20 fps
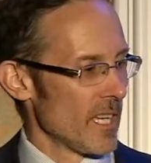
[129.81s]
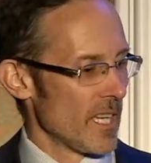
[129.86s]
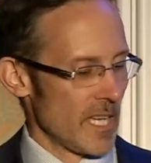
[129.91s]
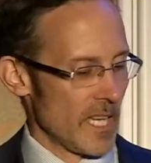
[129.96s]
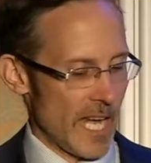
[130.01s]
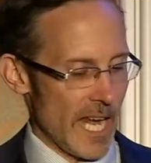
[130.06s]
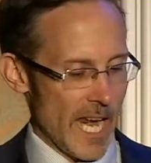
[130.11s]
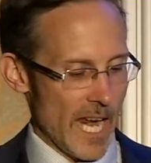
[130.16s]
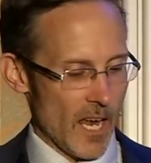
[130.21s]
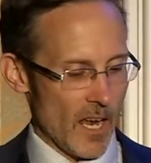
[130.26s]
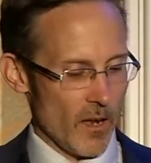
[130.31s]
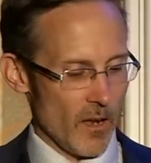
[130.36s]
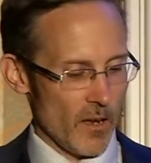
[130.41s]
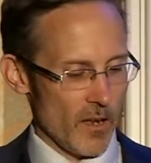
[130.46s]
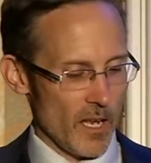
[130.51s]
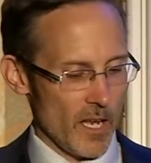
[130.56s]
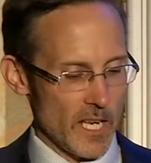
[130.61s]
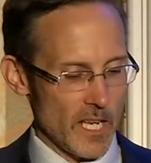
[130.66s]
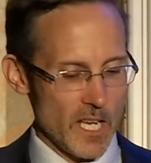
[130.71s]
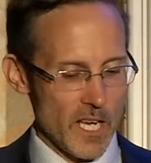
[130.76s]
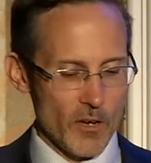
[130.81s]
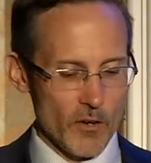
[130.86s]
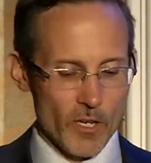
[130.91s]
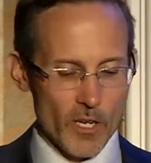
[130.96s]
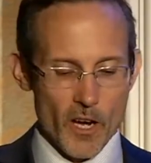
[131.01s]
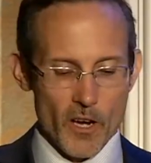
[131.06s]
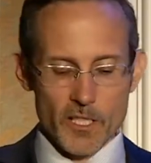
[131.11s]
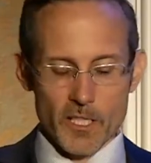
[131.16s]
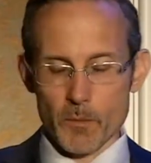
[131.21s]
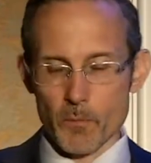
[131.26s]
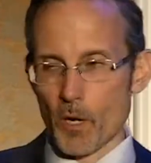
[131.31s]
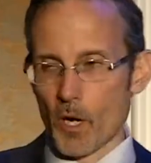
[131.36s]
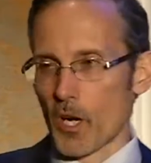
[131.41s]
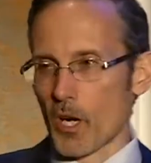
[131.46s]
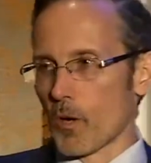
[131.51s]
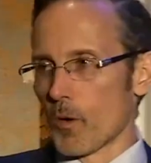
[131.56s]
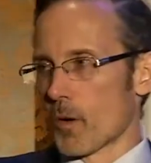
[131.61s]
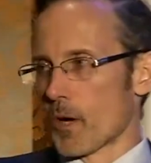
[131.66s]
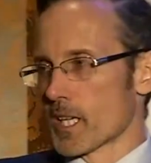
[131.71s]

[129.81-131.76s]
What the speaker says: Now, a year ago tomorrow,